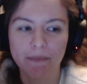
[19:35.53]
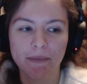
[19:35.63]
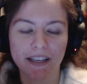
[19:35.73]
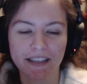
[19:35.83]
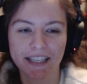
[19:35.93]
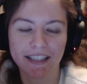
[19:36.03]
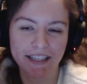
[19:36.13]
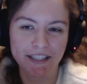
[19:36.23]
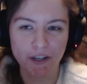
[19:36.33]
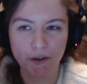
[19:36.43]
Because I
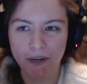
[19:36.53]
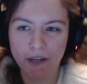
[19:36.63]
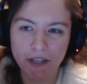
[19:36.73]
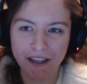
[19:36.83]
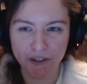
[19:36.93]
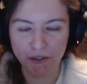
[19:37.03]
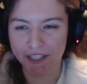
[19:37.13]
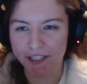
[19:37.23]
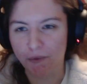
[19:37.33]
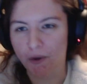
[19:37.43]
like to go, when I go to countries, I
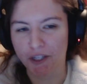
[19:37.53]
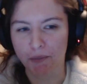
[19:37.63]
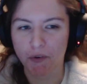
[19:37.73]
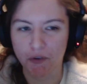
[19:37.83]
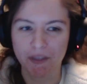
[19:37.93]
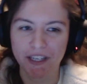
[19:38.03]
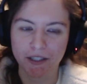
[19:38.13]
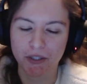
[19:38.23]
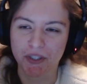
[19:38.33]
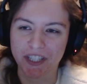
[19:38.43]
like to watch a movie from the
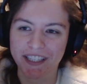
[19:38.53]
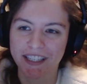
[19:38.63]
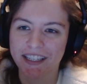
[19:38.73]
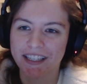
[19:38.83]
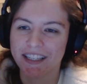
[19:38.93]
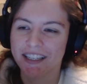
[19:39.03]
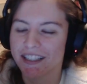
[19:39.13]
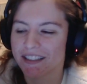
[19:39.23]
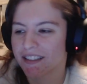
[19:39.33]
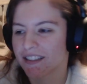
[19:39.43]
country.
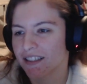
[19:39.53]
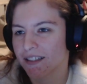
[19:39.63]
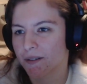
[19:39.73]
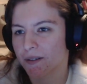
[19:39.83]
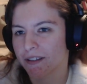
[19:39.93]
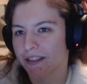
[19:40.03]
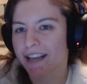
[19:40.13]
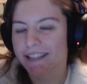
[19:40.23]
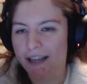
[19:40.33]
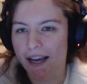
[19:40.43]

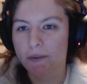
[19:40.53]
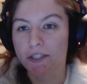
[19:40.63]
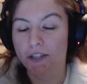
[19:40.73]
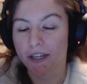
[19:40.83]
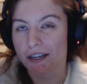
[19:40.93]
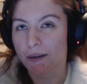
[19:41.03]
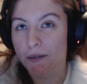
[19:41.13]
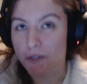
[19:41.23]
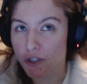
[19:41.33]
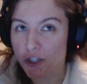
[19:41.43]
Last time I was in, when I
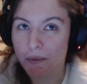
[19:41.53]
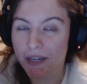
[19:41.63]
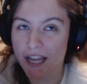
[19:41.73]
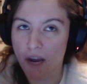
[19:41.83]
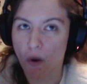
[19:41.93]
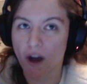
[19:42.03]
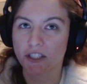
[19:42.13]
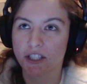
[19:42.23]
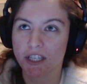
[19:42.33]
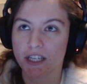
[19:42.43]
was in Germany, I
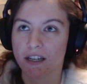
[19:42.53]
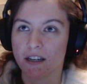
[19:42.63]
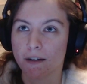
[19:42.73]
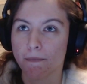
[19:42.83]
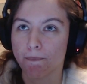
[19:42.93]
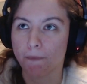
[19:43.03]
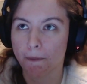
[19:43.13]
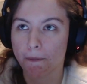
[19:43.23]
watched, oh